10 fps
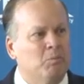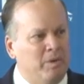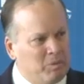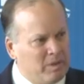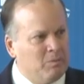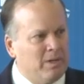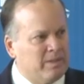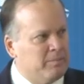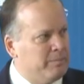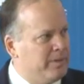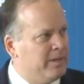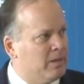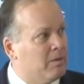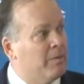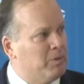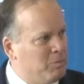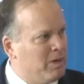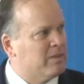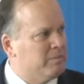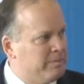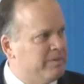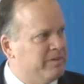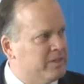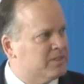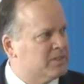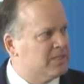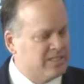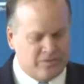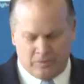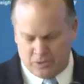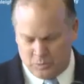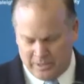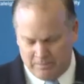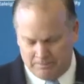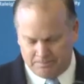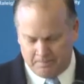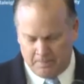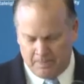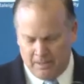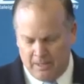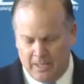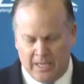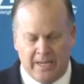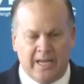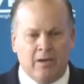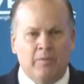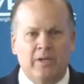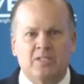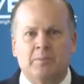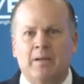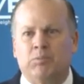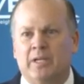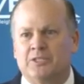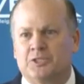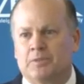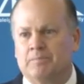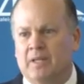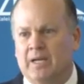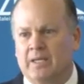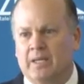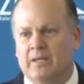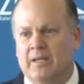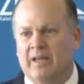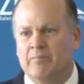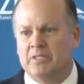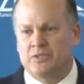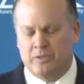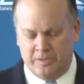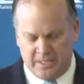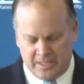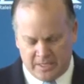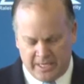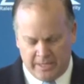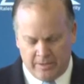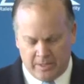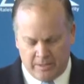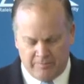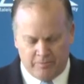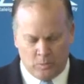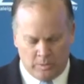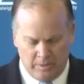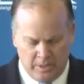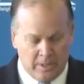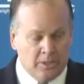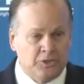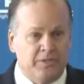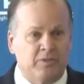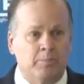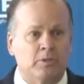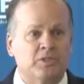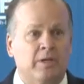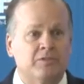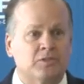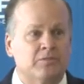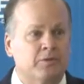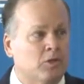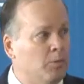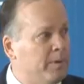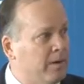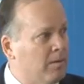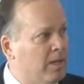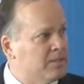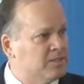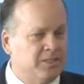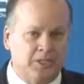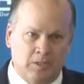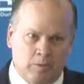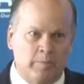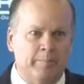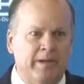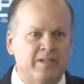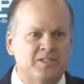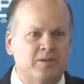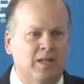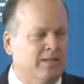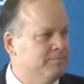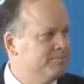we really want them to be here and we want them to be very successful as well. And now it is my pleasure again to have Mr. Dennis Carey to come forward, Chief Commercial Officer for COPA Airlines, to tell you a little bit about his airline.